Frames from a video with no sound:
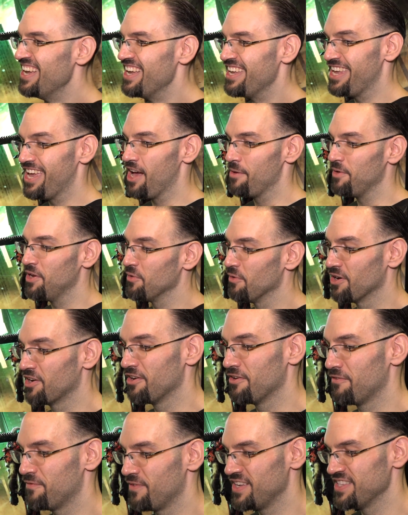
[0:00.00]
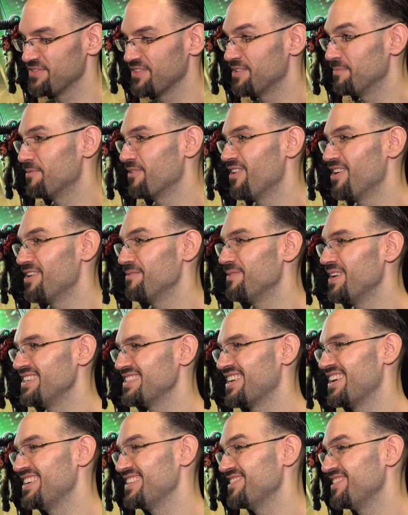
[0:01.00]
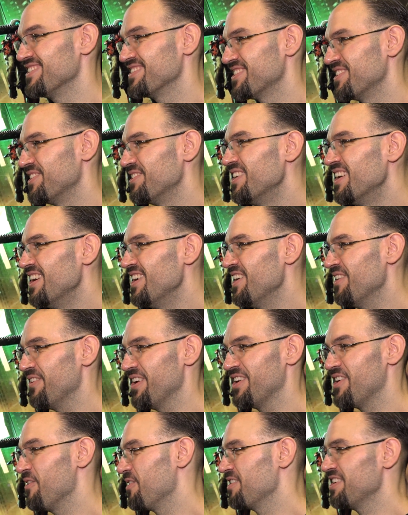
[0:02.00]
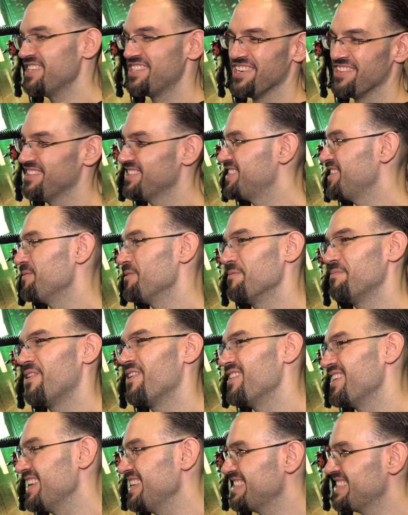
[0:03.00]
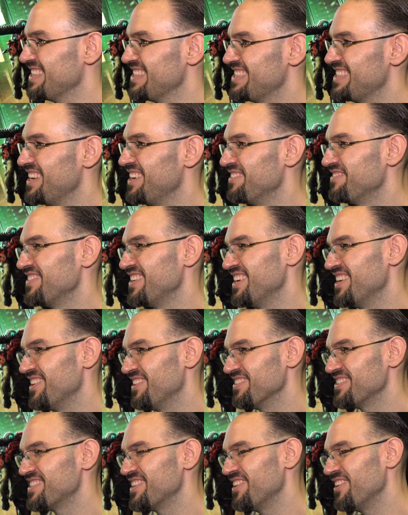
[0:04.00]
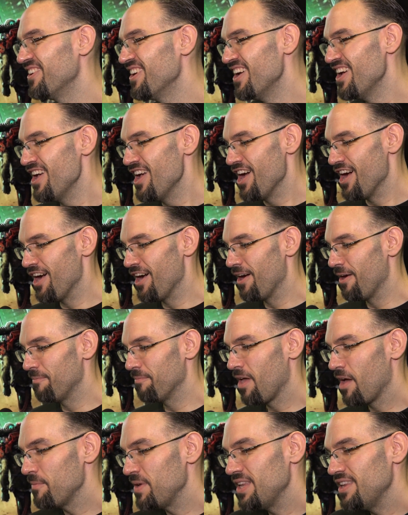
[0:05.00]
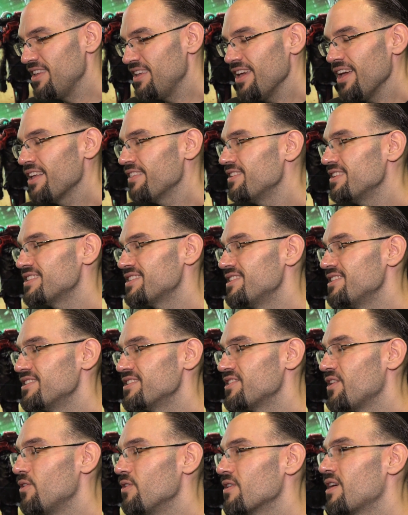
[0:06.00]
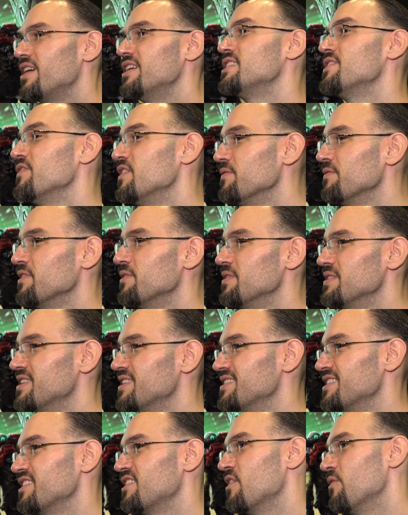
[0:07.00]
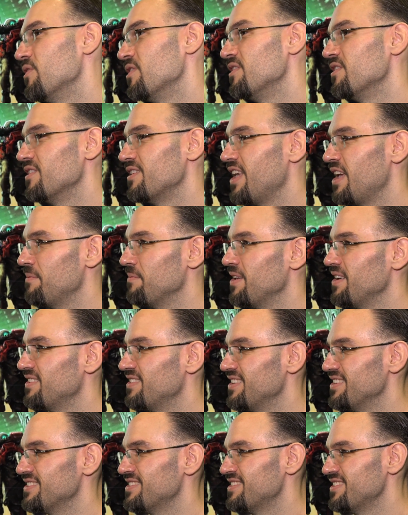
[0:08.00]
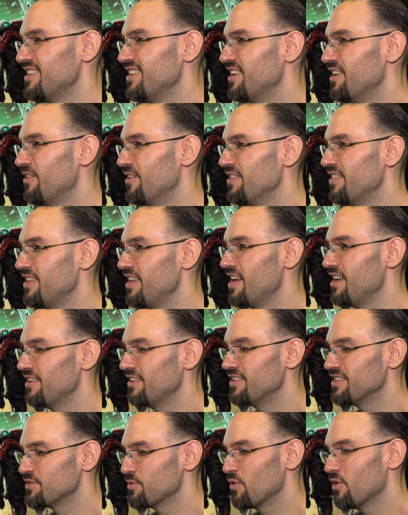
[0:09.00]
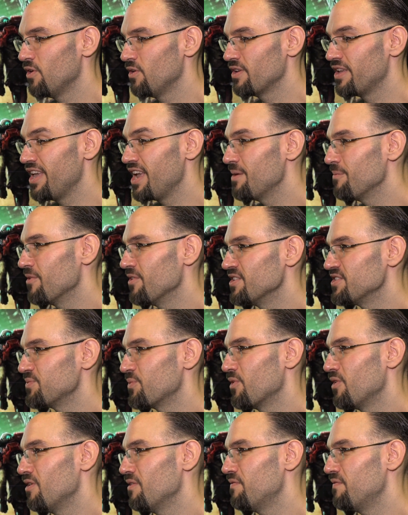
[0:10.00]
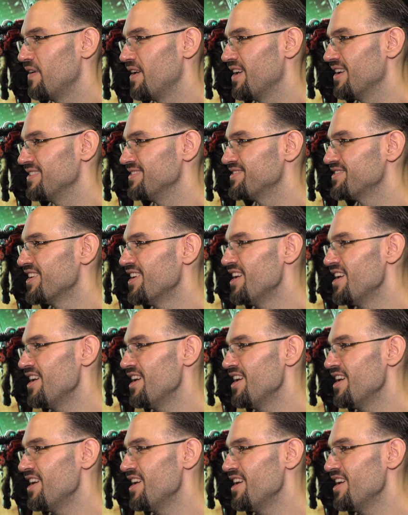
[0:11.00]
Yeah, I mean, we're good friends with the Piranha Bytes guys also. We go to each other's summer parties and stuff, you know, so, I mean, yeah, there's all kinds of influences that go into a game like this, you know, in the end, because we're all gamers, we're all fans.